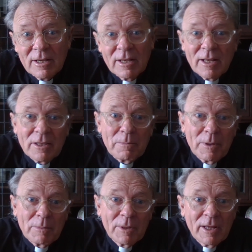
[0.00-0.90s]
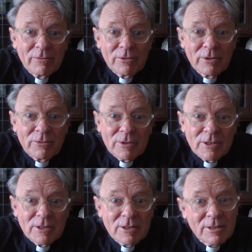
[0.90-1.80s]
and other people have
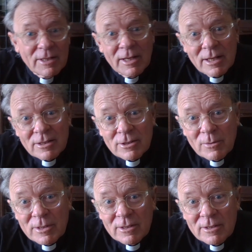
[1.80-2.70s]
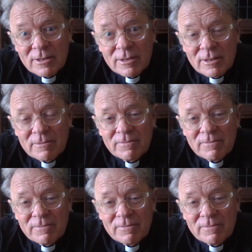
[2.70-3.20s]
differences that aren't so easy to see.